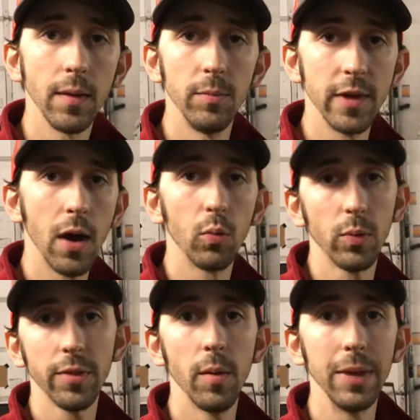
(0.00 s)
them down
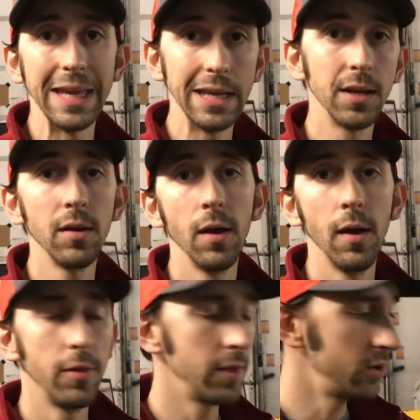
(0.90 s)
with them in
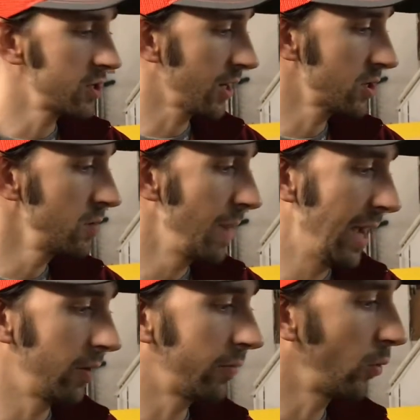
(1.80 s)
the injection
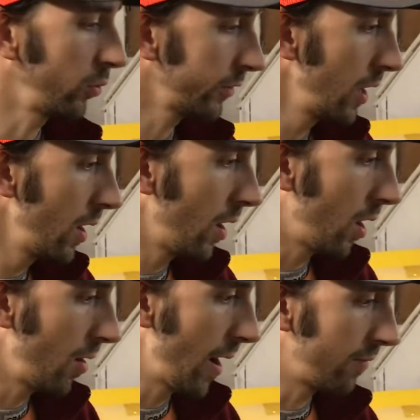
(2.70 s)
manifold,
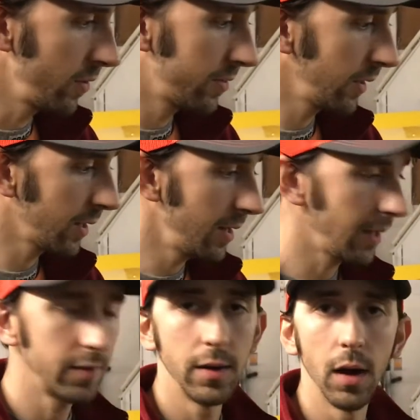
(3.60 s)
everything
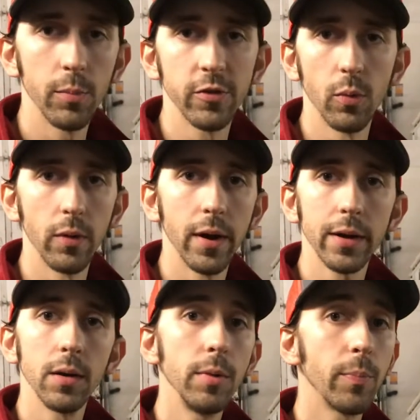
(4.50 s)
connected up. So we're not
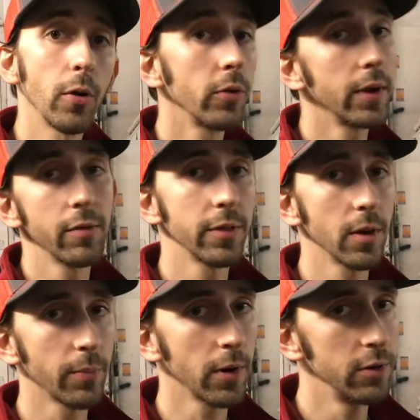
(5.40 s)
going to be pulling everything
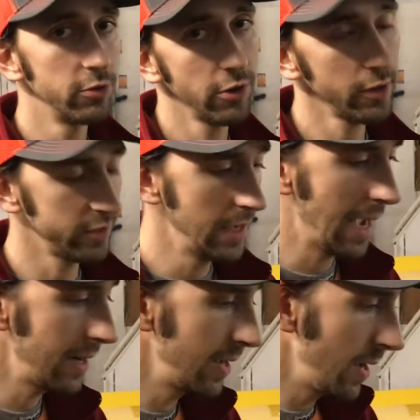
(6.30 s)
apart just
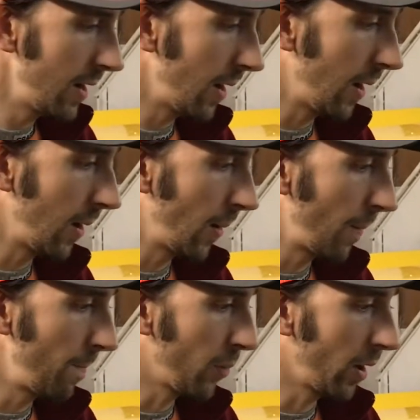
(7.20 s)
yet,
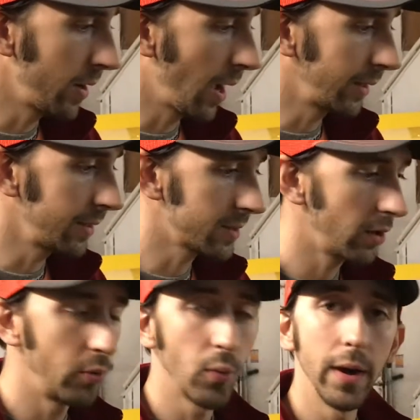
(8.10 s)
but I can tell
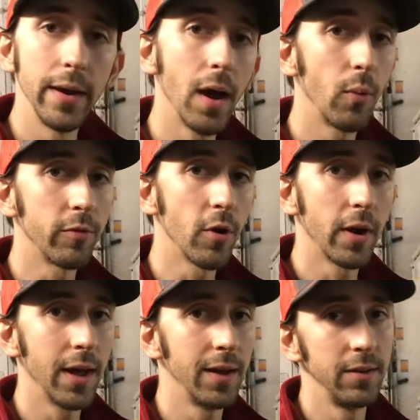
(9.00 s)
you right now we've gone
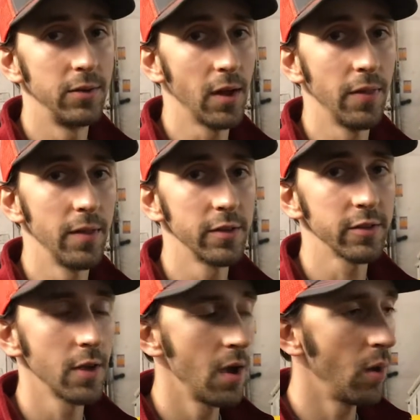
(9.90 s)
ahead and done
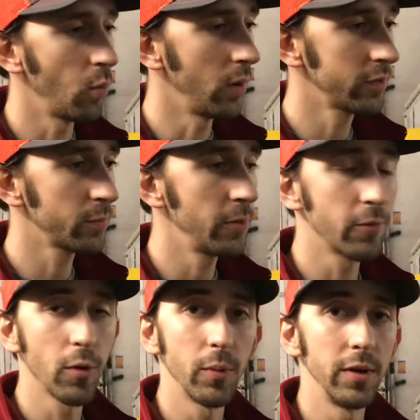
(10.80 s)
this once
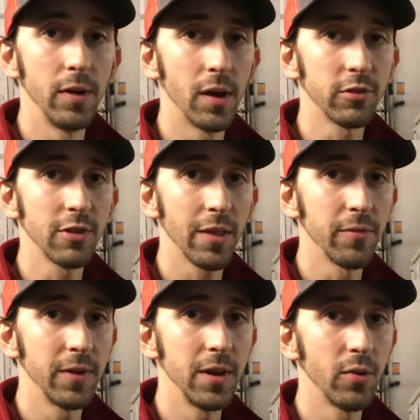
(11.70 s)
before we shot the
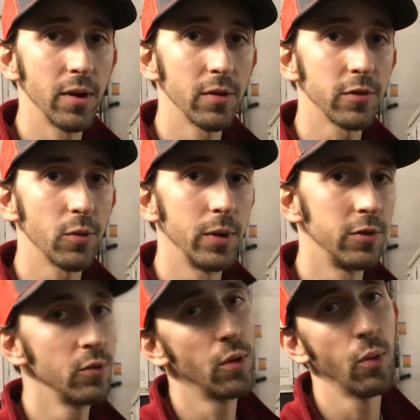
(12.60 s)
video here, so we
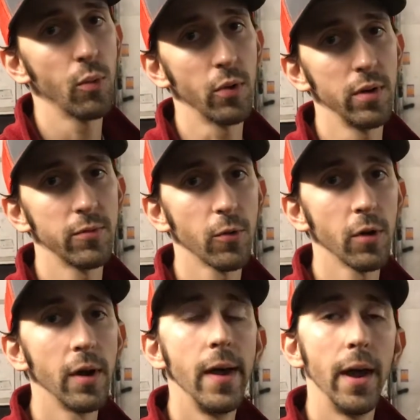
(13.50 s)
do know what we're in
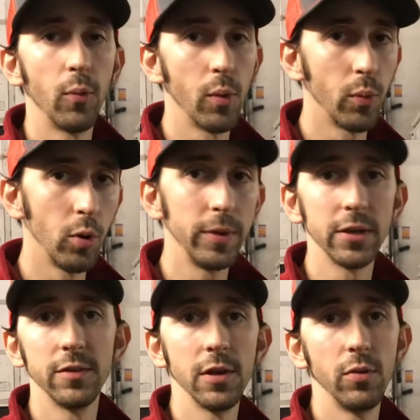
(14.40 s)
for, and we will be
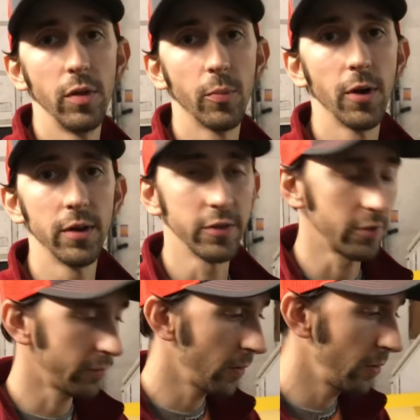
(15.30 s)
continuing the process
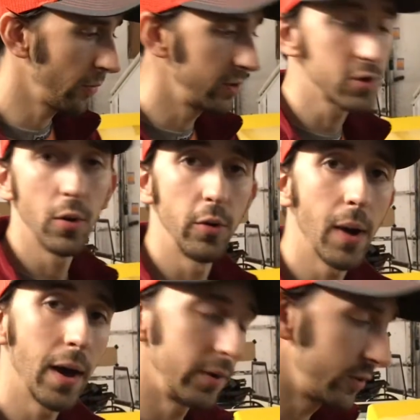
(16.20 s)
further and show you
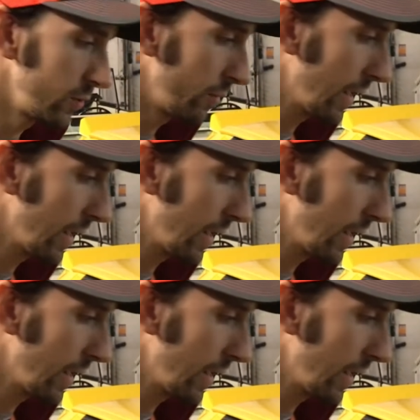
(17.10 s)
how to do